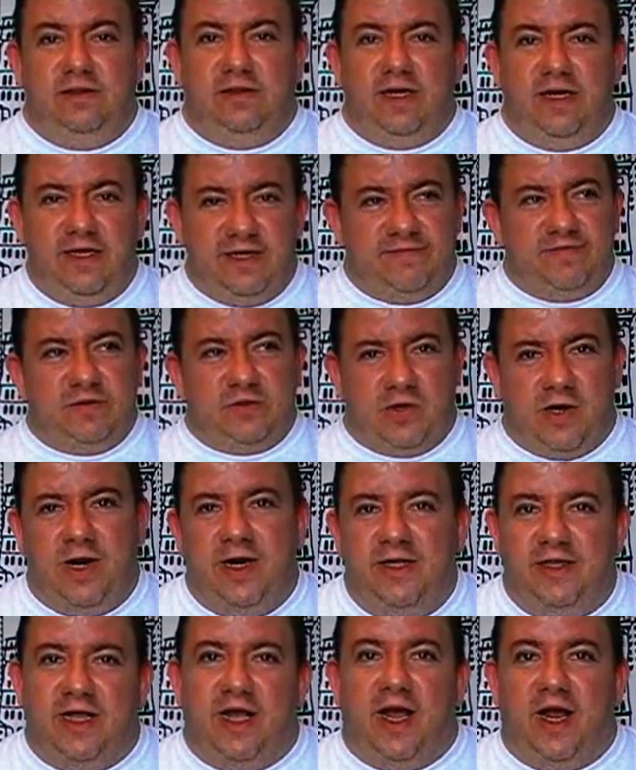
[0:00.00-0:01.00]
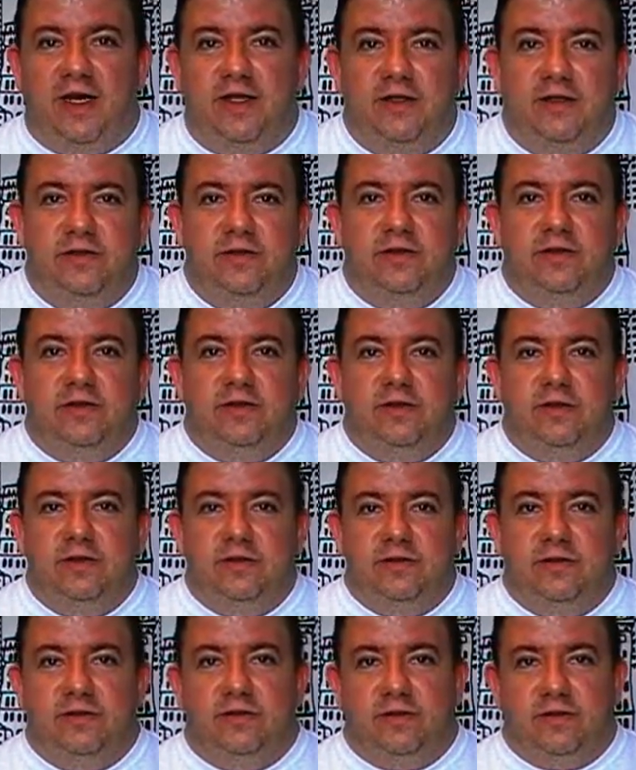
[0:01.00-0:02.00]
I never tried that.
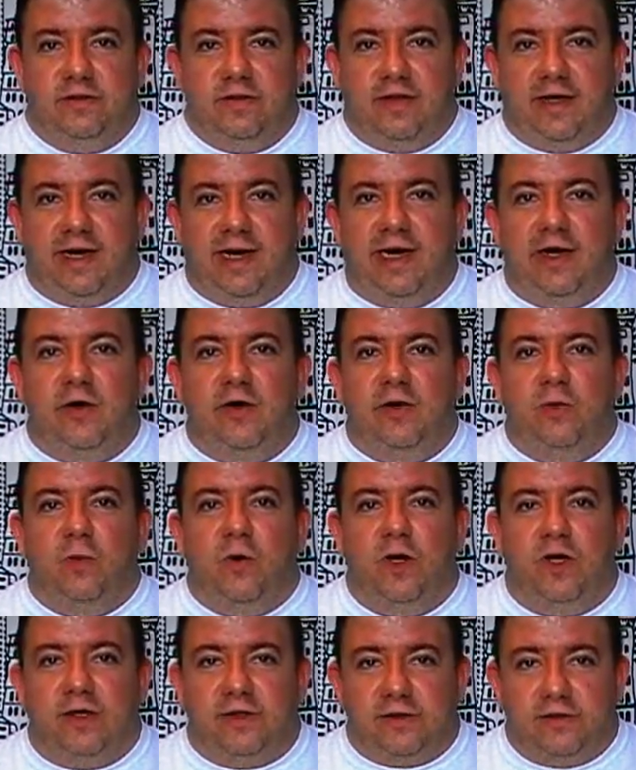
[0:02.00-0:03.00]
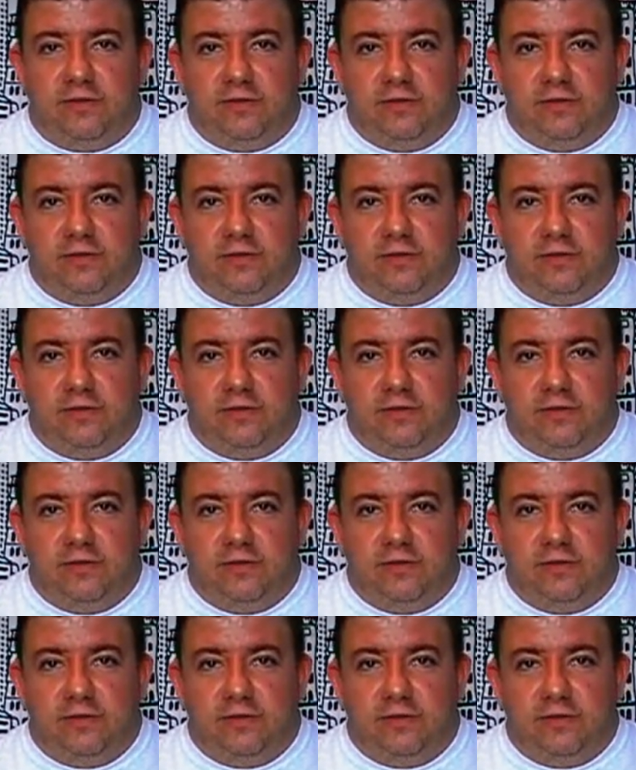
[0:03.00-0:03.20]
I already won.